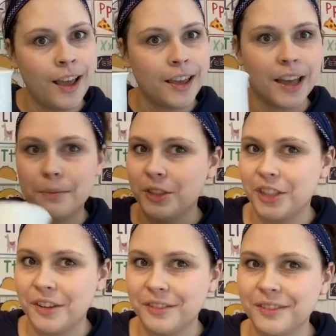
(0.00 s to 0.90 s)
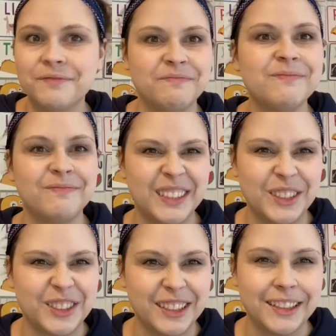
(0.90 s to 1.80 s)
cup of joe.
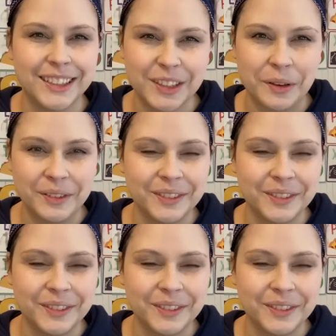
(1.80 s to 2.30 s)
Usually it's called.